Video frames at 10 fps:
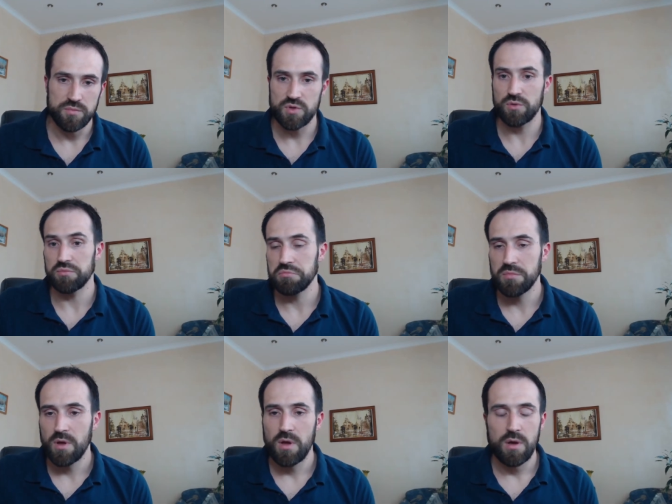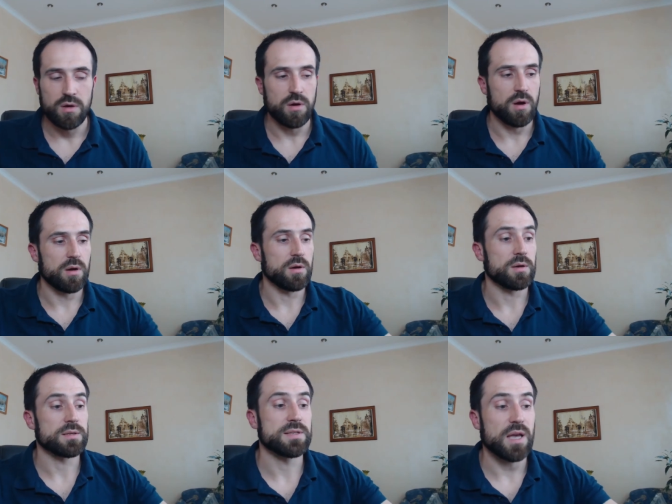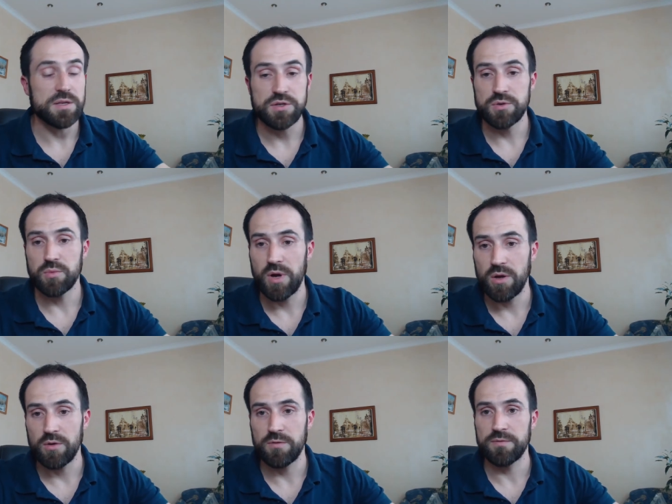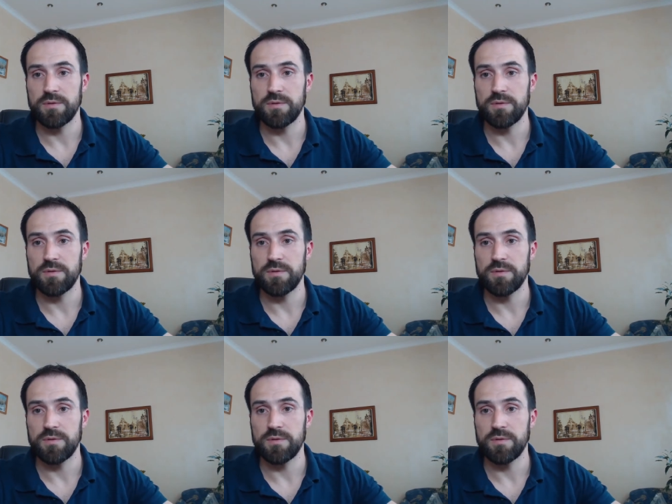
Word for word: So uh, such way of